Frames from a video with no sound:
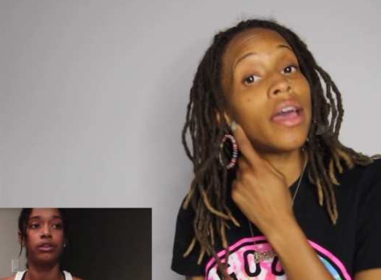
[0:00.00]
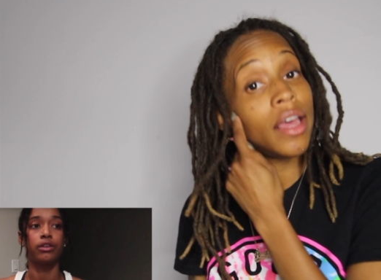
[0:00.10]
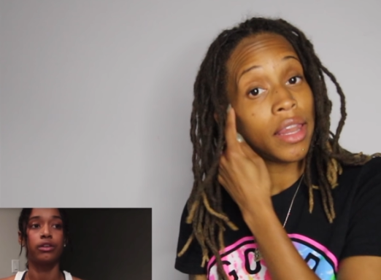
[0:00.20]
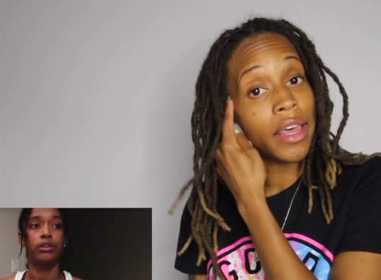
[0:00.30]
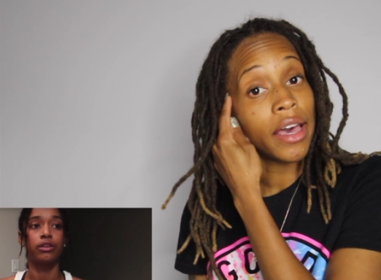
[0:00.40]

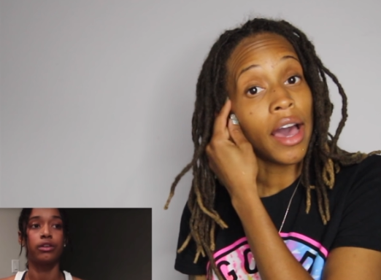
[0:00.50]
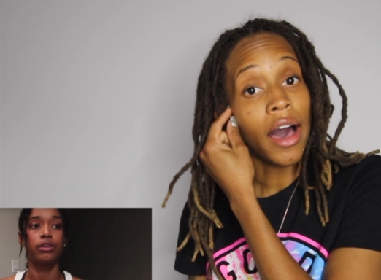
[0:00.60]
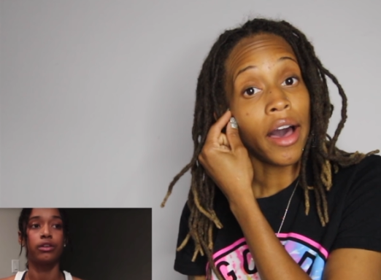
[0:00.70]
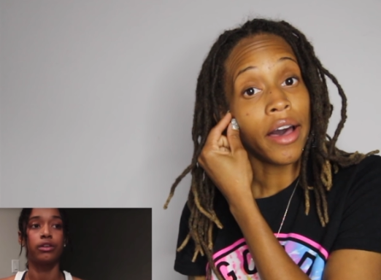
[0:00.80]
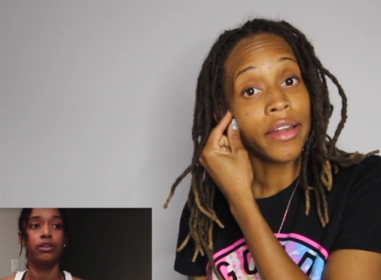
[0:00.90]
Speaker 1: and let
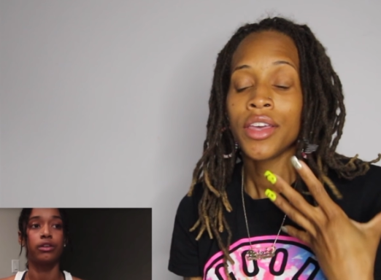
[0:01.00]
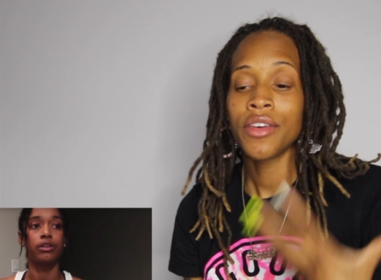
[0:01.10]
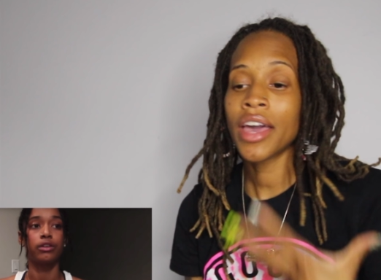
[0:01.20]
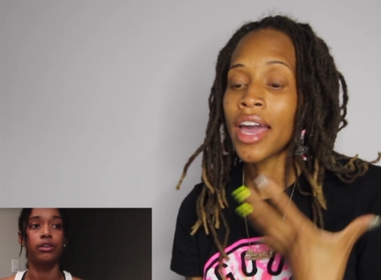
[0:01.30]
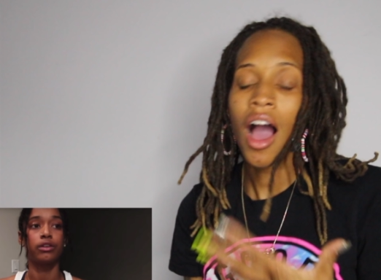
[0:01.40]
God.
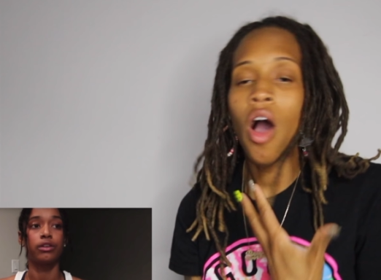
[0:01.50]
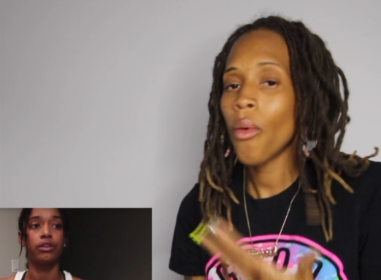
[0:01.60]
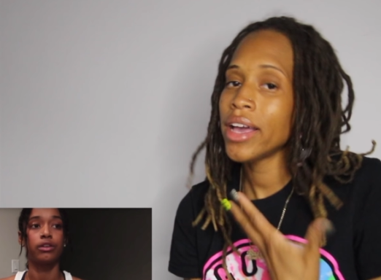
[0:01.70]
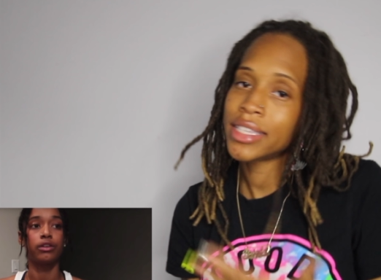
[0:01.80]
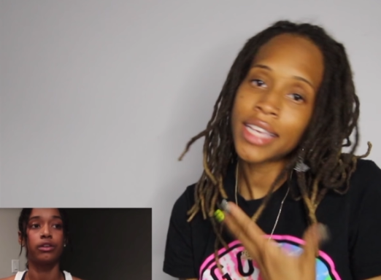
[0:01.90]
You can't
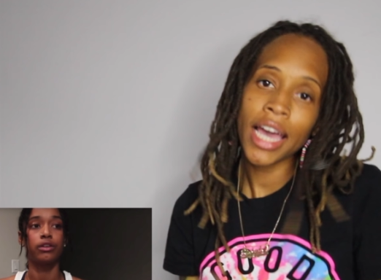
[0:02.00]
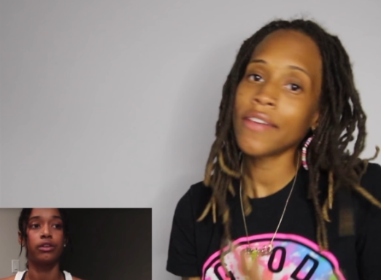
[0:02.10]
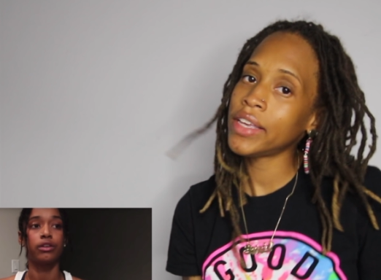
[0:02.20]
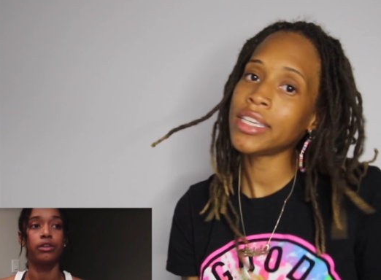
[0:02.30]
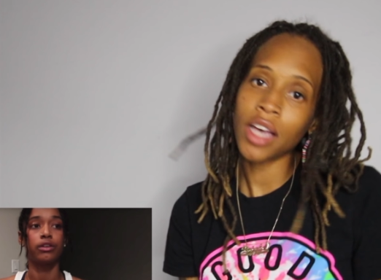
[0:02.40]
always
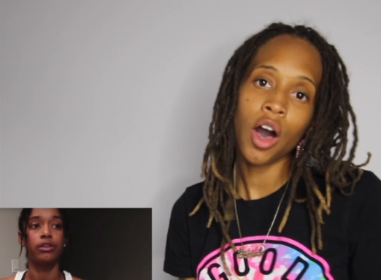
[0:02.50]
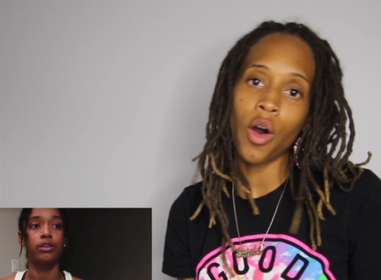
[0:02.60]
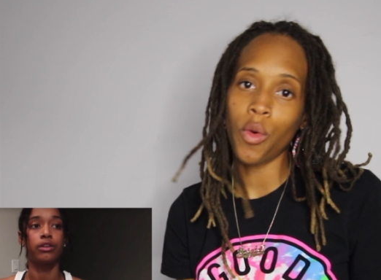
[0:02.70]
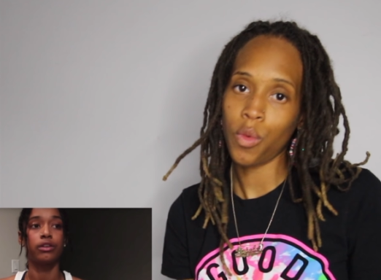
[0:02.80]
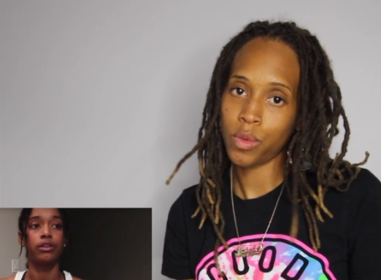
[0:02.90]
save these
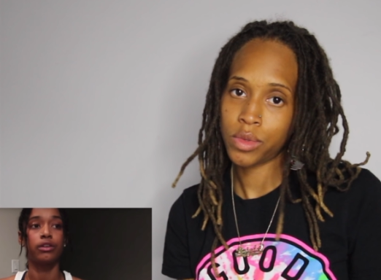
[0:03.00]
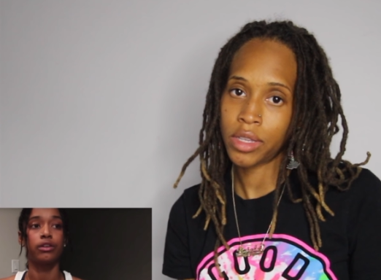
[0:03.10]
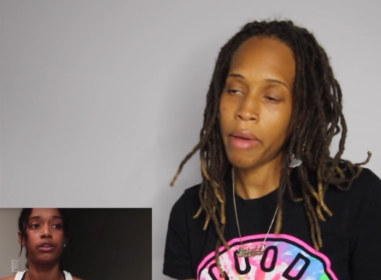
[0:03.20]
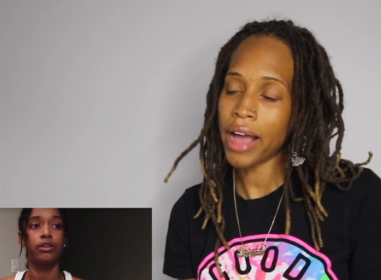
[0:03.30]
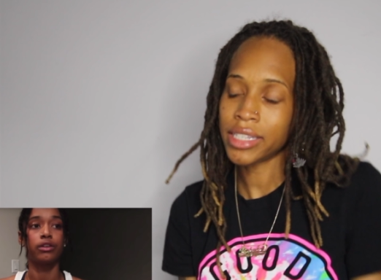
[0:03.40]
hoes.
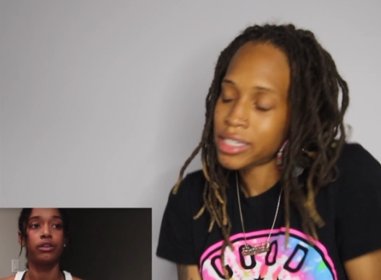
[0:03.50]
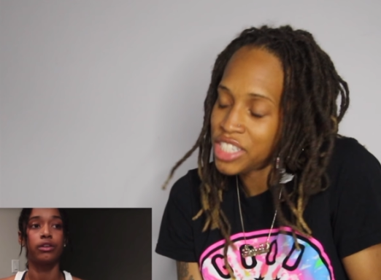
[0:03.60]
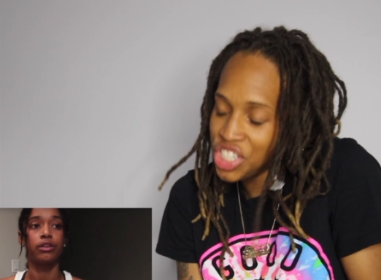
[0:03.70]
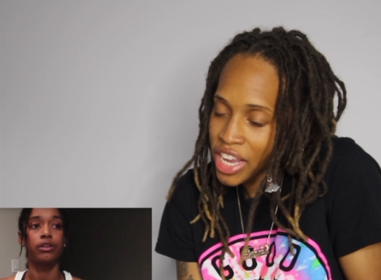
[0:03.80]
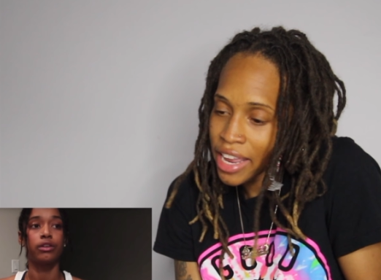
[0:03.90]
I
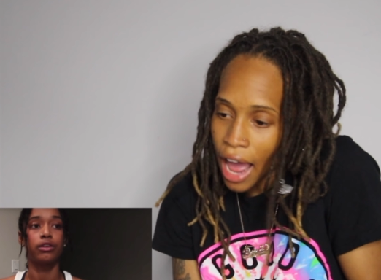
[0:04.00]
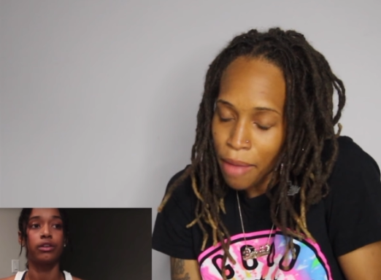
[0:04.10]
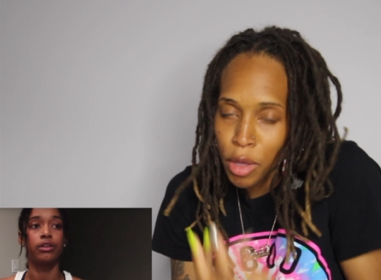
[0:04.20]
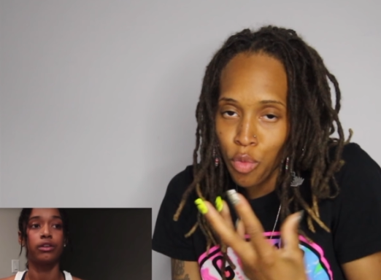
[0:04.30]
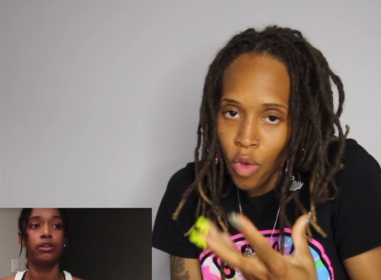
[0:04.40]
just shit.
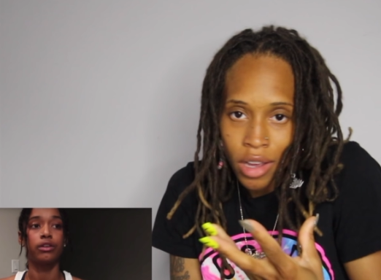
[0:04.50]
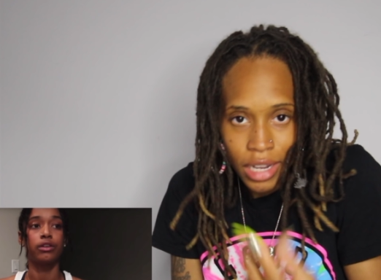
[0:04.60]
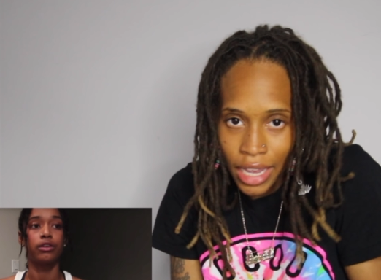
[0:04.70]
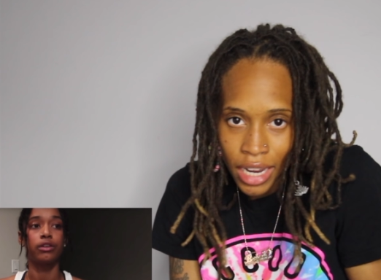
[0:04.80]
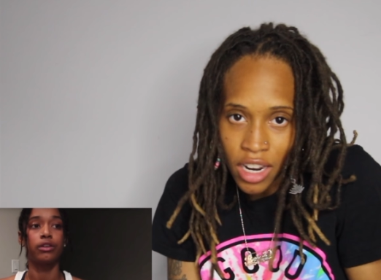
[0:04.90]
I've been
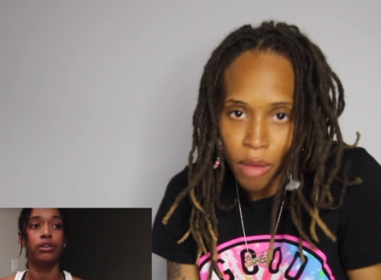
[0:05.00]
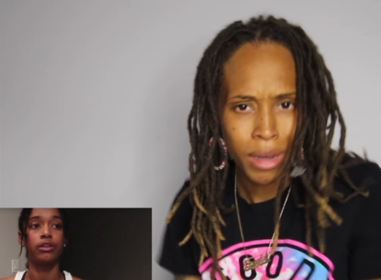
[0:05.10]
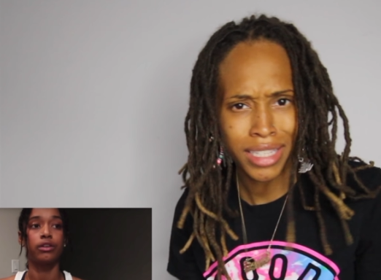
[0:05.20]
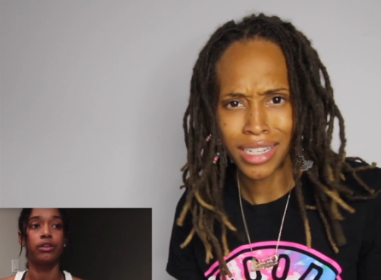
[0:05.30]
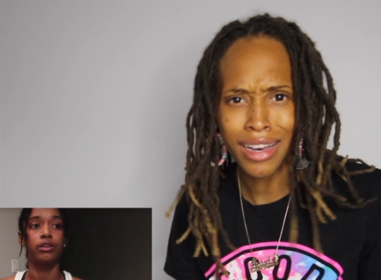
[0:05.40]
wanting to get it off
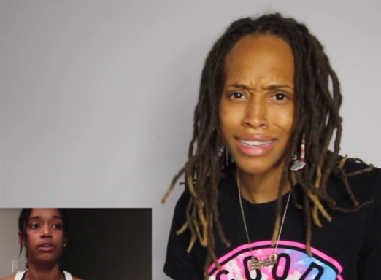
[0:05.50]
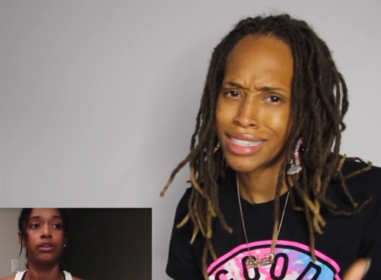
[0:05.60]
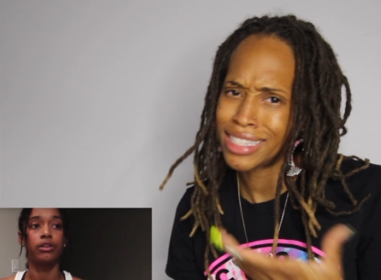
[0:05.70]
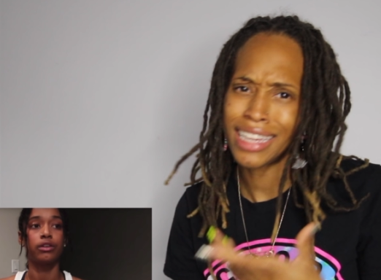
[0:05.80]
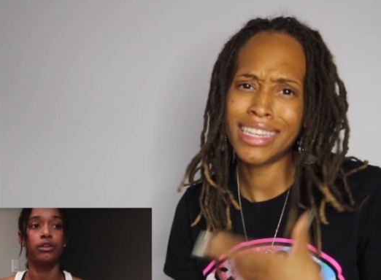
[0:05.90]
my tongue
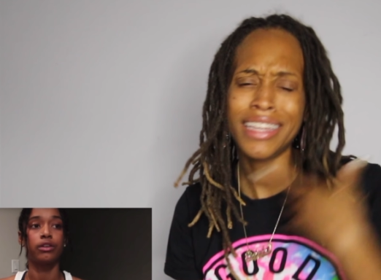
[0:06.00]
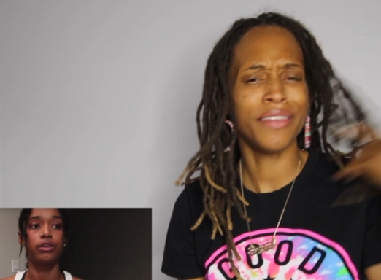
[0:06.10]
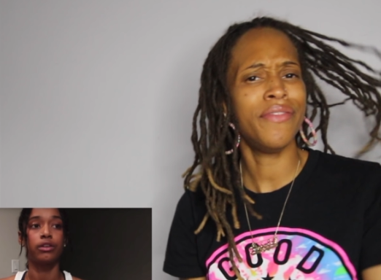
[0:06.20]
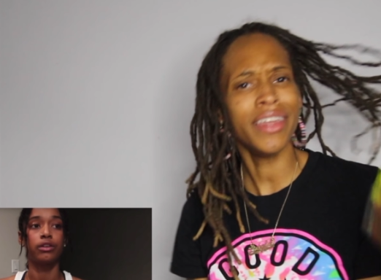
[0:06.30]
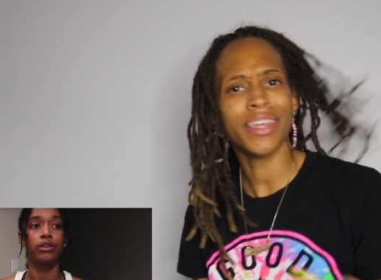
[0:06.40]
since I did
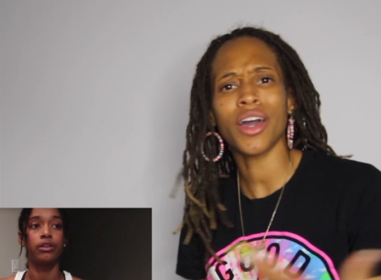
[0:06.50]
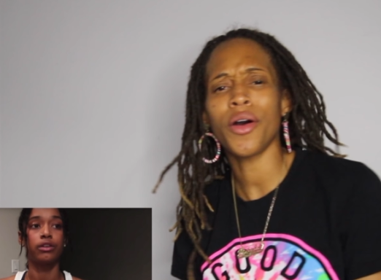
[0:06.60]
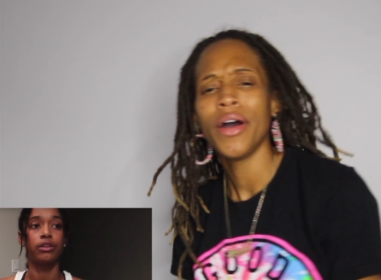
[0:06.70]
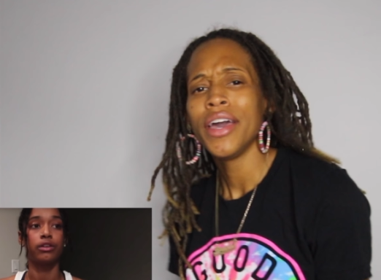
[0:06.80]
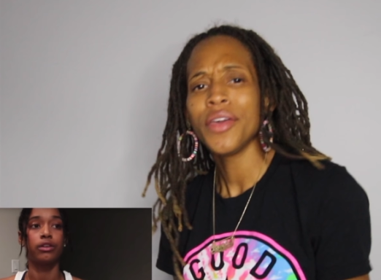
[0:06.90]
the video.
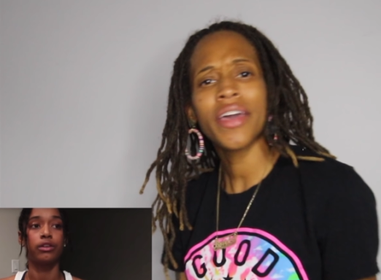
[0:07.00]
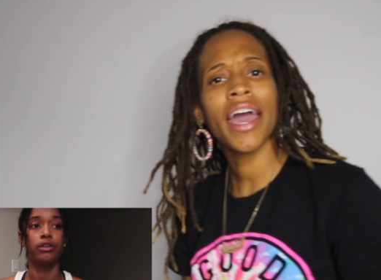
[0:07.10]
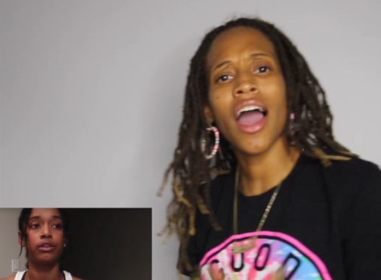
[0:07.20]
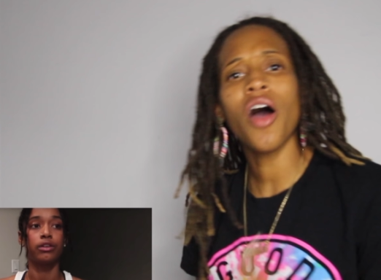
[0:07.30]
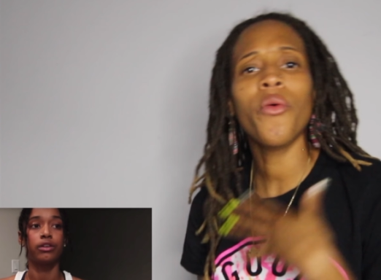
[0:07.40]
You
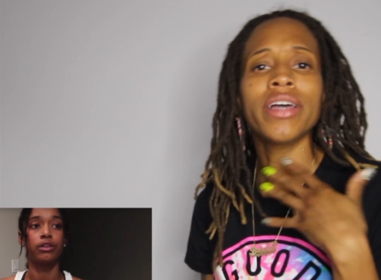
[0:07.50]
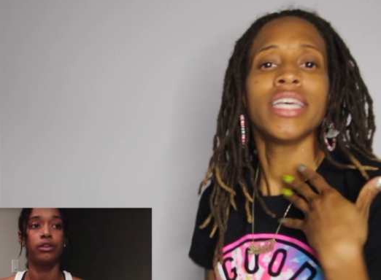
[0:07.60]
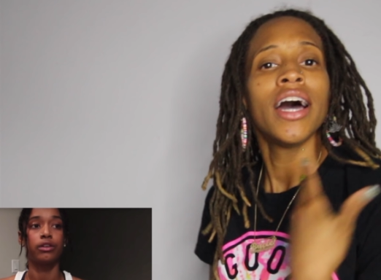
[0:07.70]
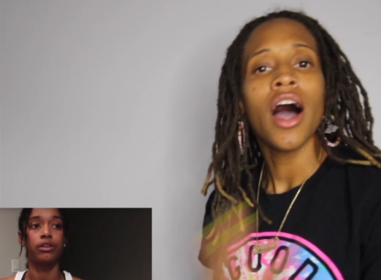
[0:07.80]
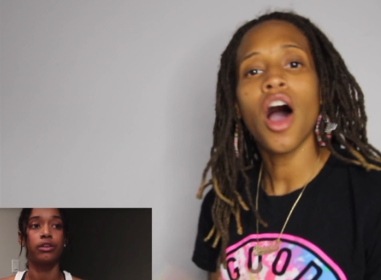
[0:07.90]
can't always.
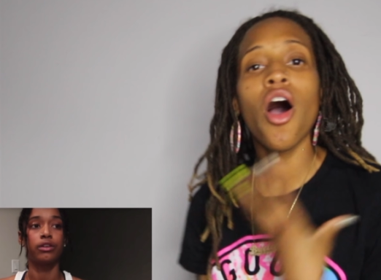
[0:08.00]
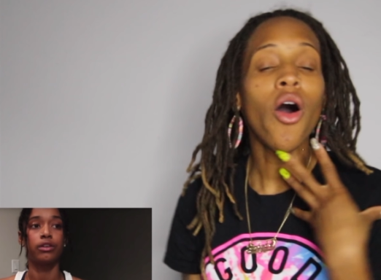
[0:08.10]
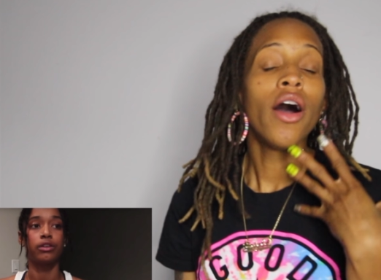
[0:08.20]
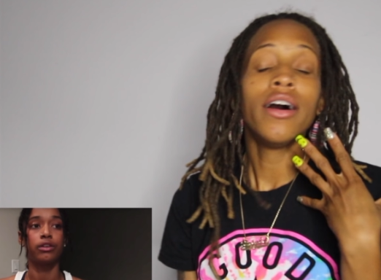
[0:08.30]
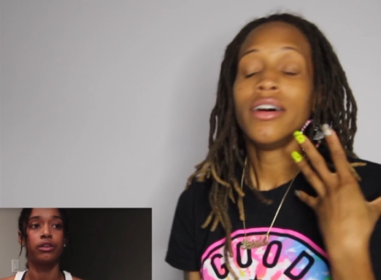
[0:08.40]
A ho